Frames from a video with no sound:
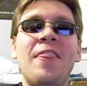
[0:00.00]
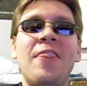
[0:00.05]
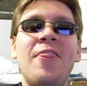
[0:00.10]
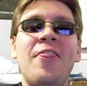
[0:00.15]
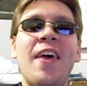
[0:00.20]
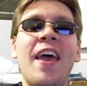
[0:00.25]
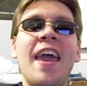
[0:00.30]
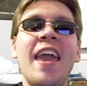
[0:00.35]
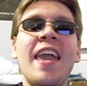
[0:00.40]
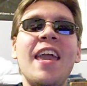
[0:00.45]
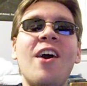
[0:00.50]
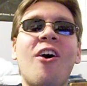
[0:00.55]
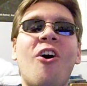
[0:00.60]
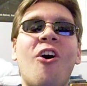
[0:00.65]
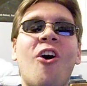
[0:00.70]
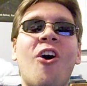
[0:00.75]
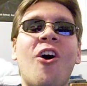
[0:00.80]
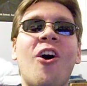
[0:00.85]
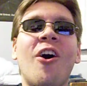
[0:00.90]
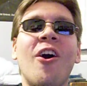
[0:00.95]
They
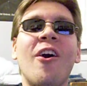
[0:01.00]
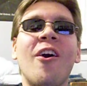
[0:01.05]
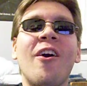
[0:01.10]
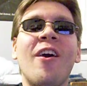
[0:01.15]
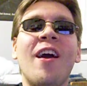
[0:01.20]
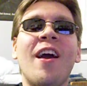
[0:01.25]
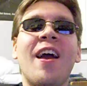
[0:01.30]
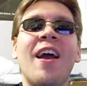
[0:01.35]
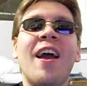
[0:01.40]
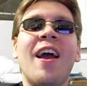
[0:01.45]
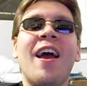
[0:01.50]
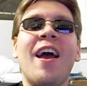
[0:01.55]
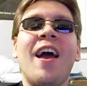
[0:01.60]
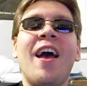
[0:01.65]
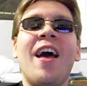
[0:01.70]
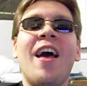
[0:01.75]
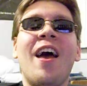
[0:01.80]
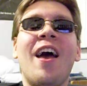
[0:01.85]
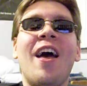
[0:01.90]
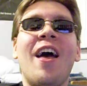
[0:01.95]
are
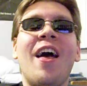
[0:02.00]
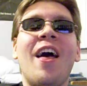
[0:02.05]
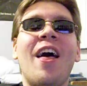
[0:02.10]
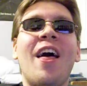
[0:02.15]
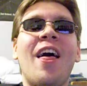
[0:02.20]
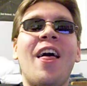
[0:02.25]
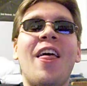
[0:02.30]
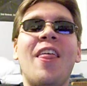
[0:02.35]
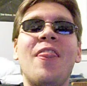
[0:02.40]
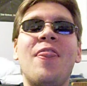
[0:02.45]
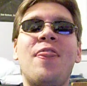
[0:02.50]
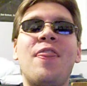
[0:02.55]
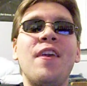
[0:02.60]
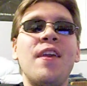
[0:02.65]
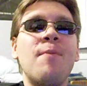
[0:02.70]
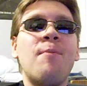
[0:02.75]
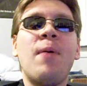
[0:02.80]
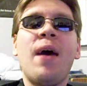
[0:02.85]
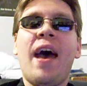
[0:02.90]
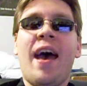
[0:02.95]

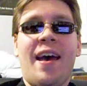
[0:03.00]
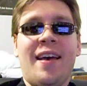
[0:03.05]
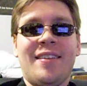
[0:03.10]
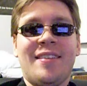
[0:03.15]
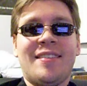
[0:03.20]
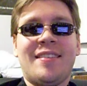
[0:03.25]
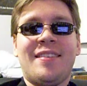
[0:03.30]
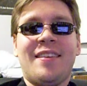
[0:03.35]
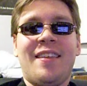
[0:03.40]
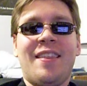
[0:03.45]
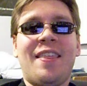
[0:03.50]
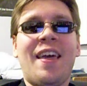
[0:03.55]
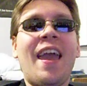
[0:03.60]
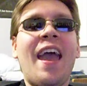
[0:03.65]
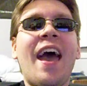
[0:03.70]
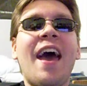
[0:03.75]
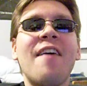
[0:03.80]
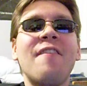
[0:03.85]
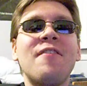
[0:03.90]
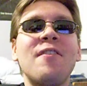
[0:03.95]
the best. They
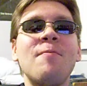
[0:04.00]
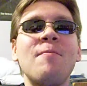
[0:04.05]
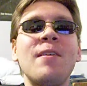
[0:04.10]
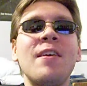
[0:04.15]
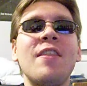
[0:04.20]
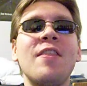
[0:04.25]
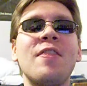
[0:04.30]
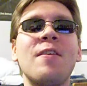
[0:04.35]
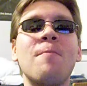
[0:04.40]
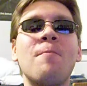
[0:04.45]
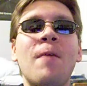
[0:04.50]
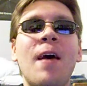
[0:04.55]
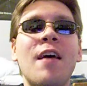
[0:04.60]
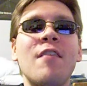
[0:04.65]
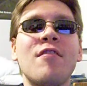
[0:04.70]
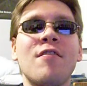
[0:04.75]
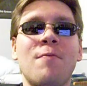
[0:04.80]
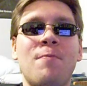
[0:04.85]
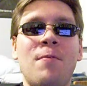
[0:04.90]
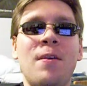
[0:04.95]
have to be the
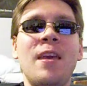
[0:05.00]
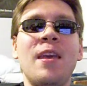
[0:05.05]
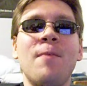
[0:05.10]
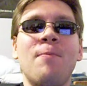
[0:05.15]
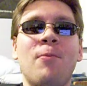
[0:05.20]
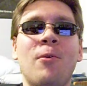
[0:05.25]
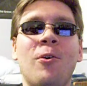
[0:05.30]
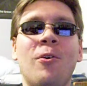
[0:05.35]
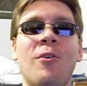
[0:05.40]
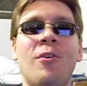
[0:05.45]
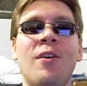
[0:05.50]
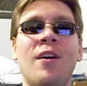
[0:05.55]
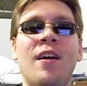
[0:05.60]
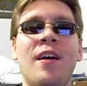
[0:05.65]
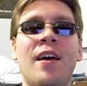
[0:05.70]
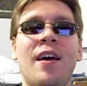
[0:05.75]
best people.